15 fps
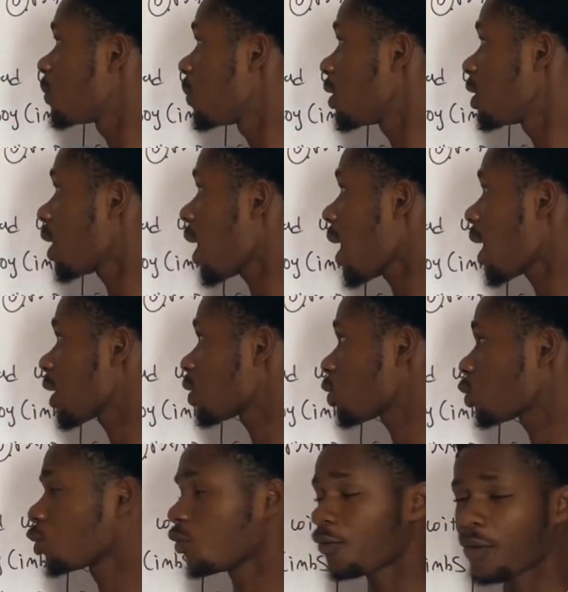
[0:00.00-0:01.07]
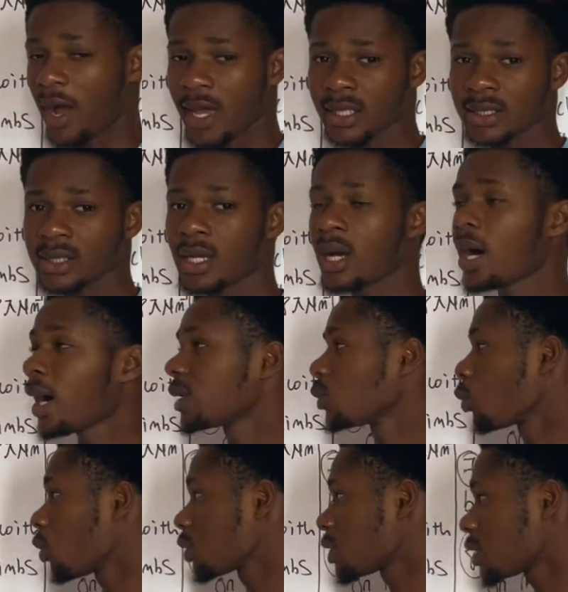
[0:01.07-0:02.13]
being asked to find and
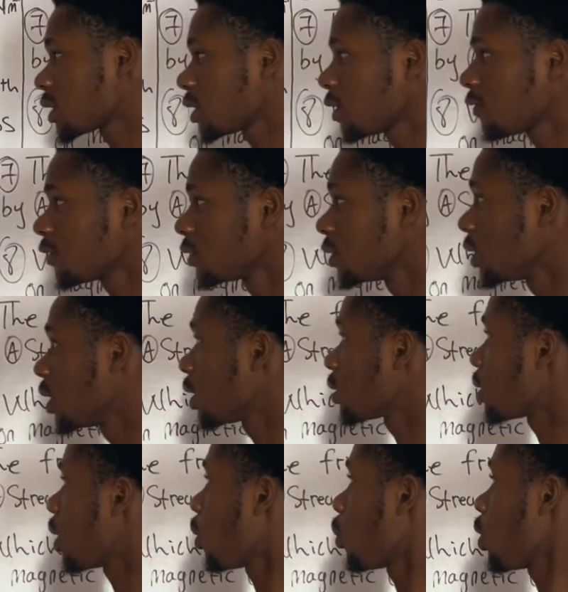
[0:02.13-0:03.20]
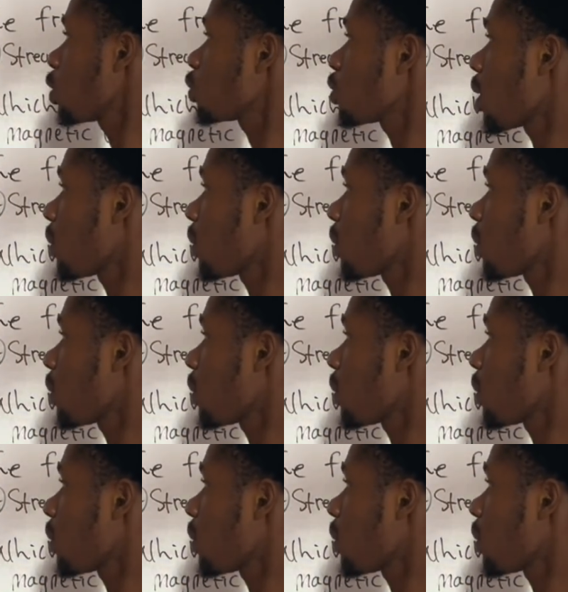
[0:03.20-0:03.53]
what is given. Now, what we